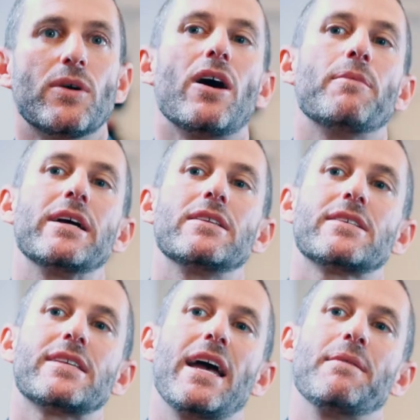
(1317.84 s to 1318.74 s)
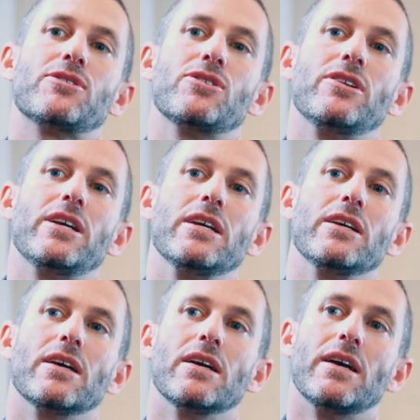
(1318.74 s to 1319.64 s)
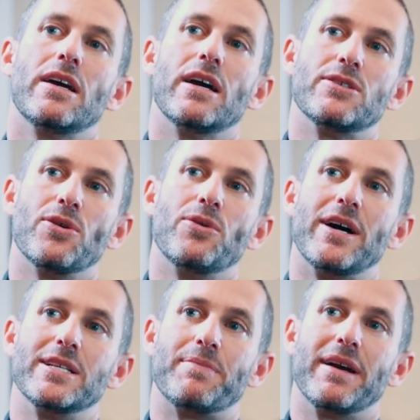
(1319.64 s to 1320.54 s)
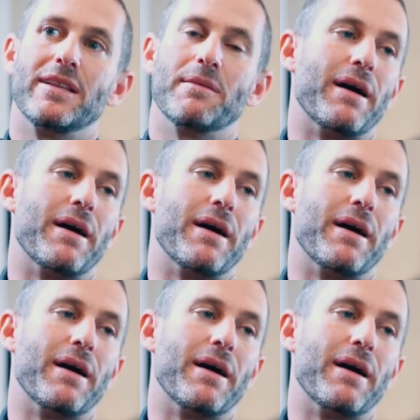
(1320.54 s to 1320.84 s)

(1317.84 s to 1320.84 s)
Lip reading: Well, I mean, stamp duty has always been the